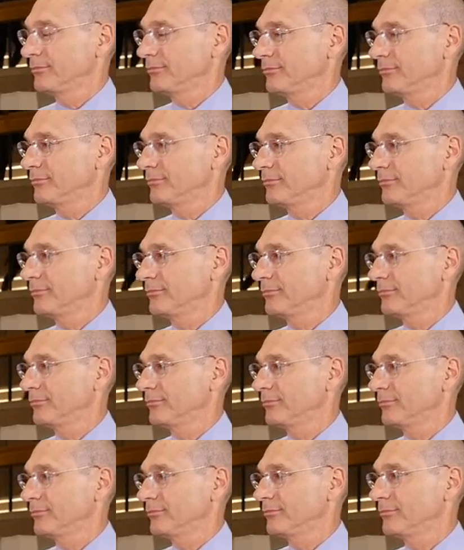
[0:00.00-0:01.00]

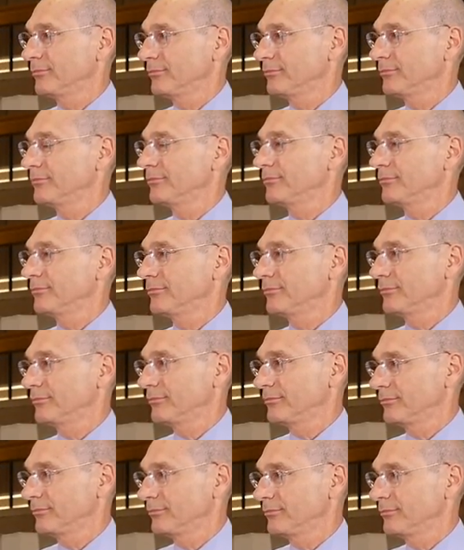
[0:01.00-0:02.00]

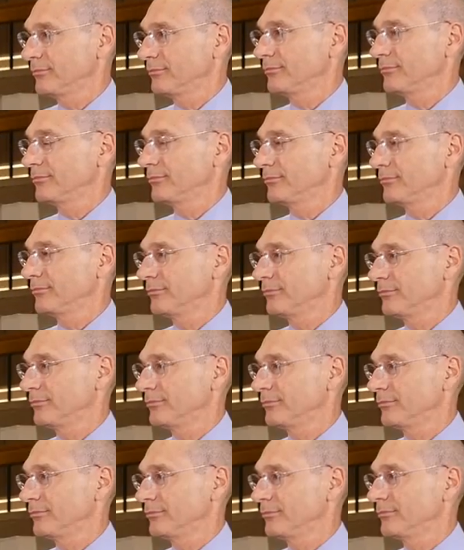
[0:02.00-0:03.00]

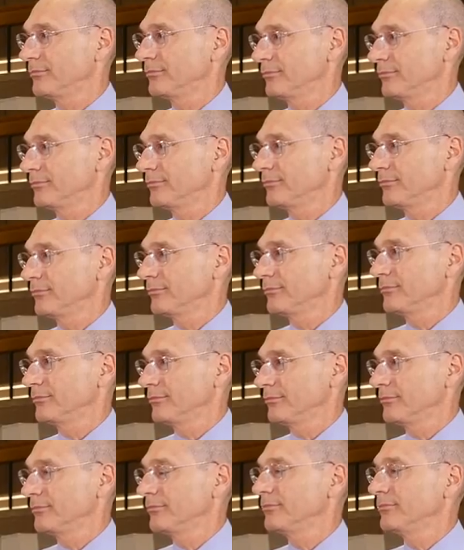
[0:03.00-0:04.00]

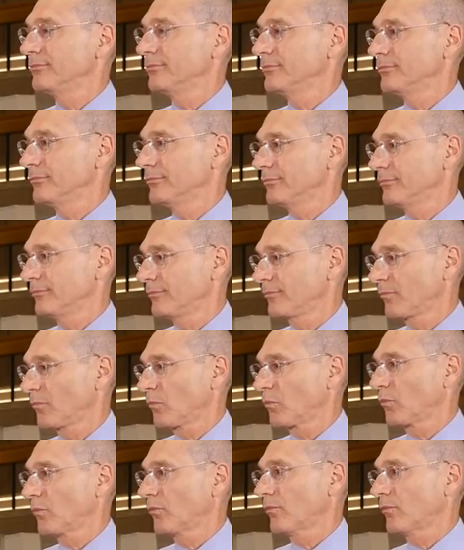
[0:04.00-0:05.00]

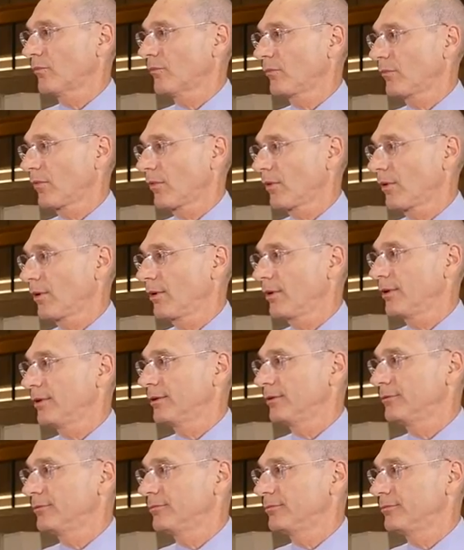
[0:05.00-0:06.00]

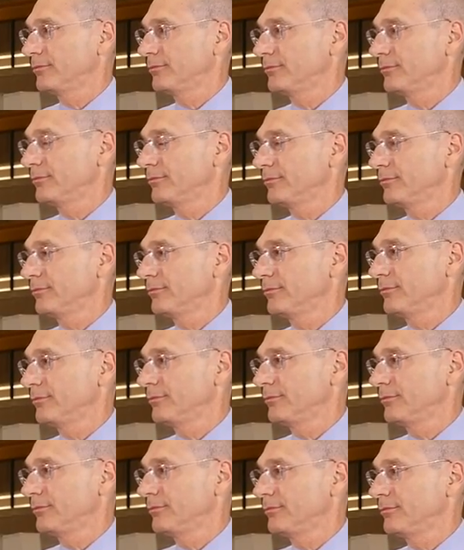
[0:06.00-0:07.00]

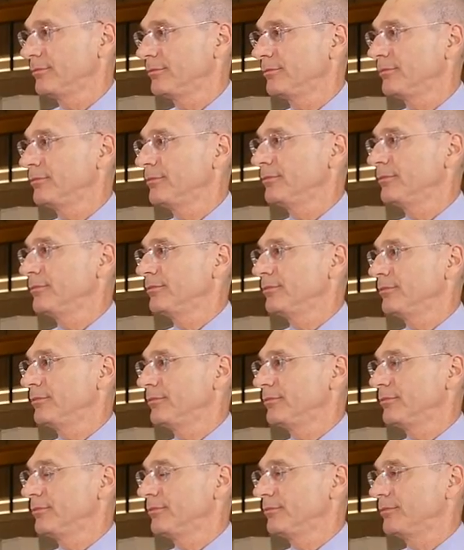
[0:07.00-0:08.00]
The person shown says nothing.